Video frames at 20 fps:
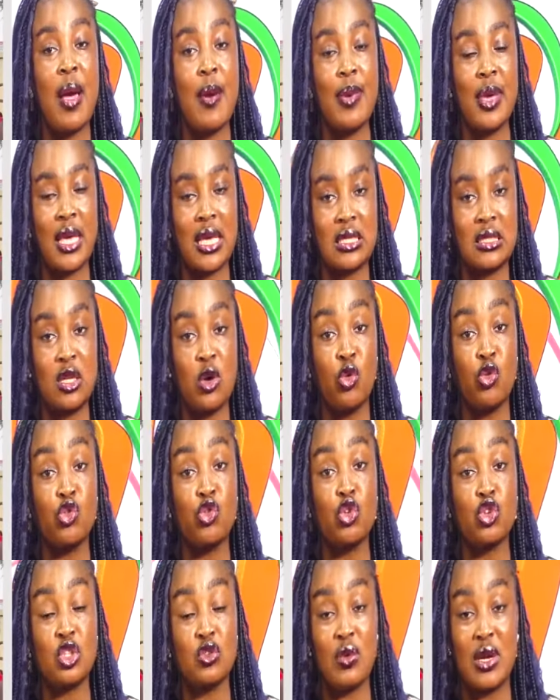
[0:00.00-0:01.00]
Odoji
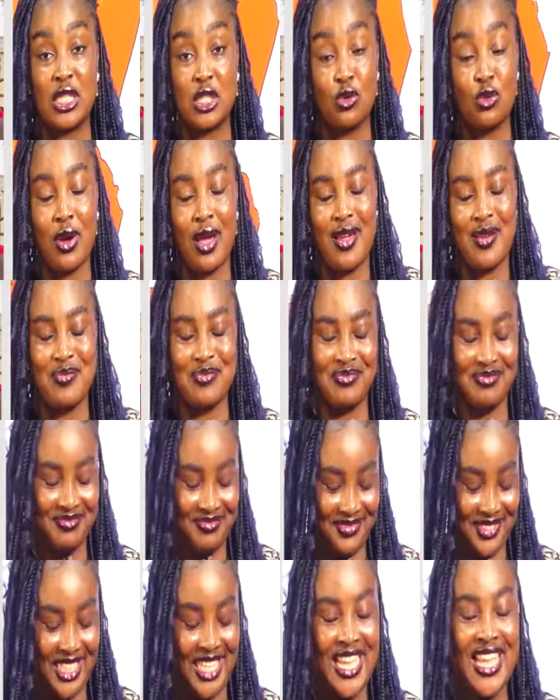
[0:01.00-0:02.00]
wura mu. Eh
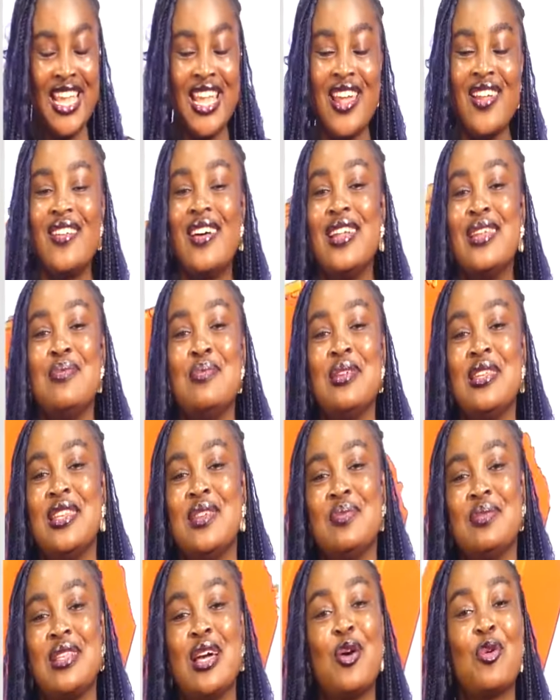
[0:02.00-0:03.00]
stealing.
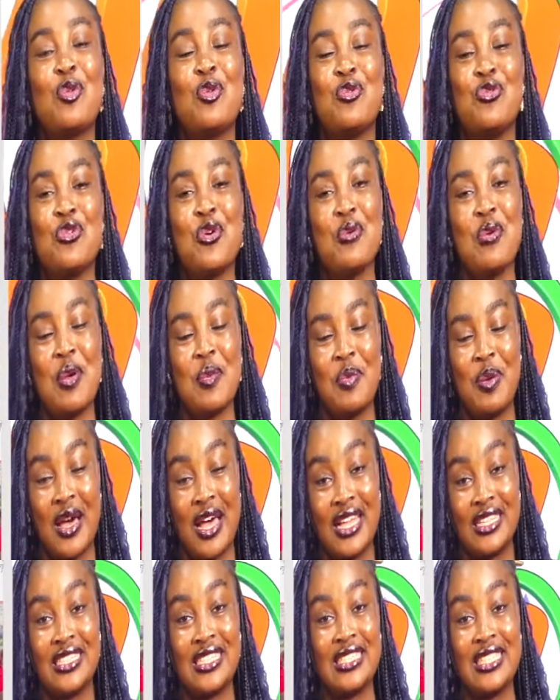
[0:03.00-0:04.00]
Na gate na oji sika o
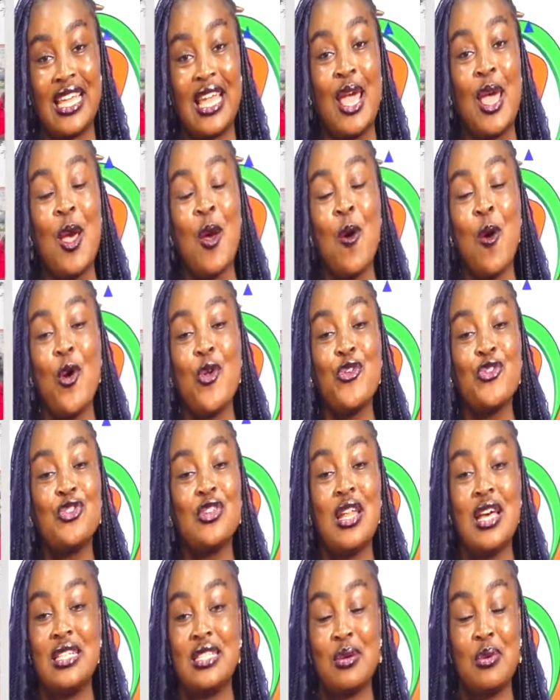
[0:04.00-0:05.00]
gate na. Me sika.